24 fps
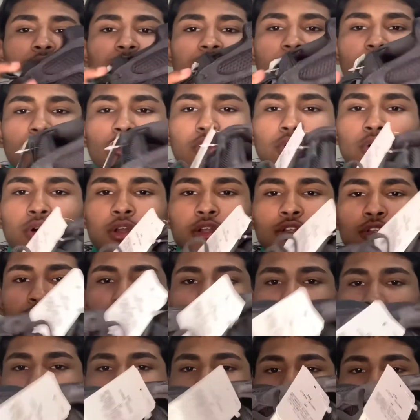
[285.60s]
on, you do
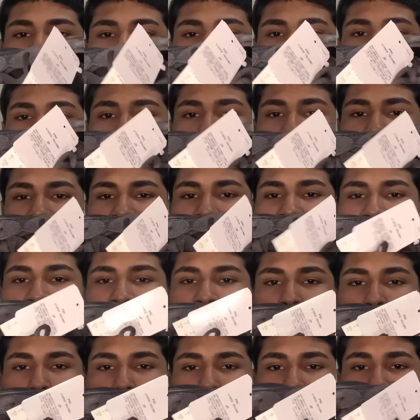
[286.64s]
have a black
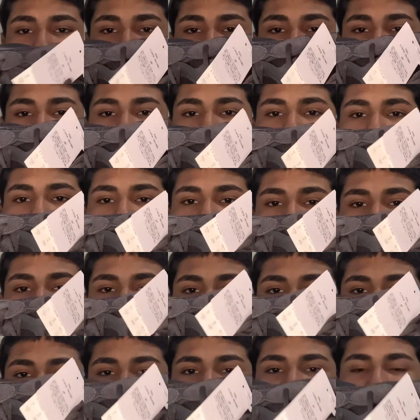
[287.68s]
or dark
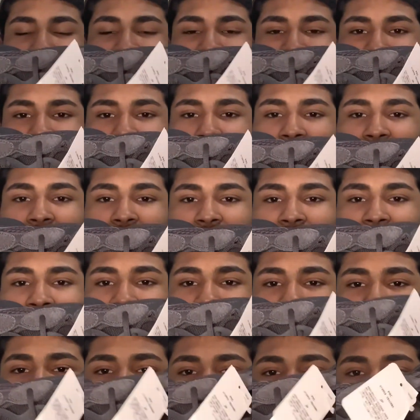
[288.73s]
gray sock
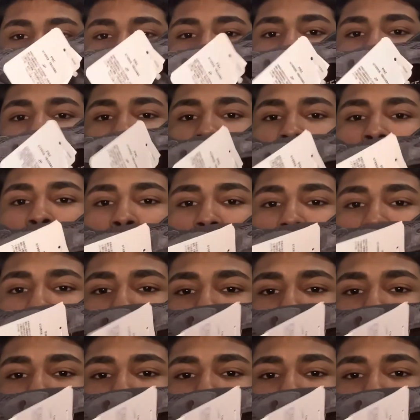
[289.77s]
liner. You do